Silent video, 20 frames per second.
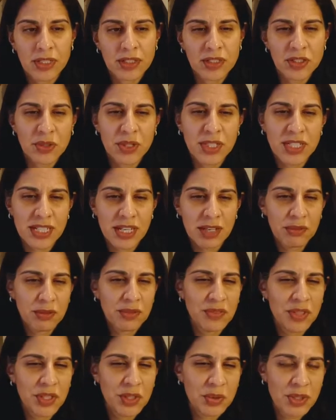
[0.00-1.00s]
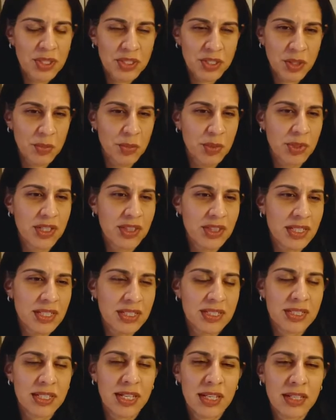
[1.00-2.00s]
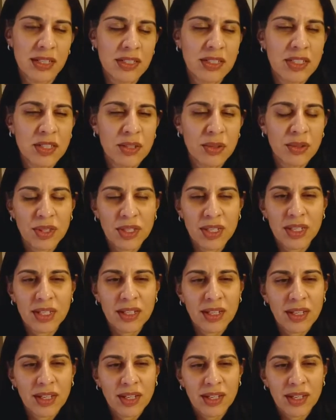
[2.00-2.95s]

Joyce, how have you interpreted these data? Do you think